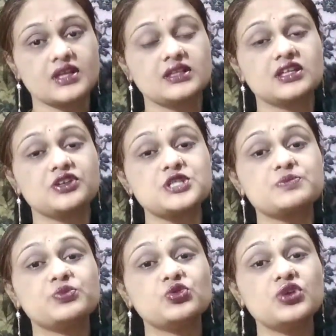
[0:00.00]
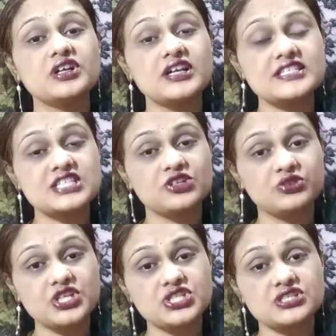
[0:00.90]
There is poor
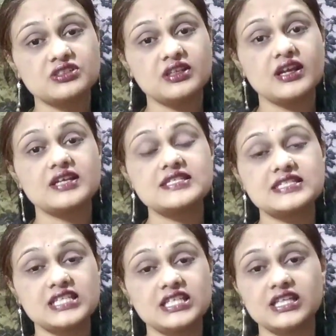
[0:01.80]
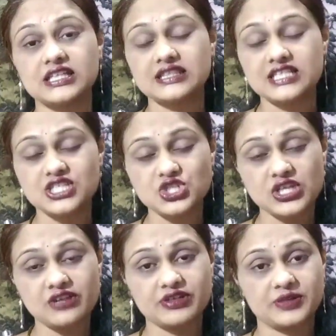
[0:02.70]
concentration seen in these
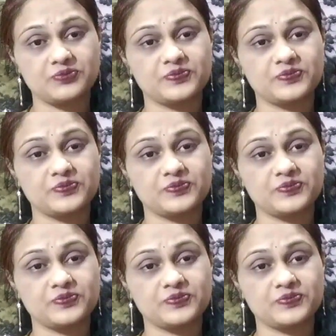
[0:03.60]
children.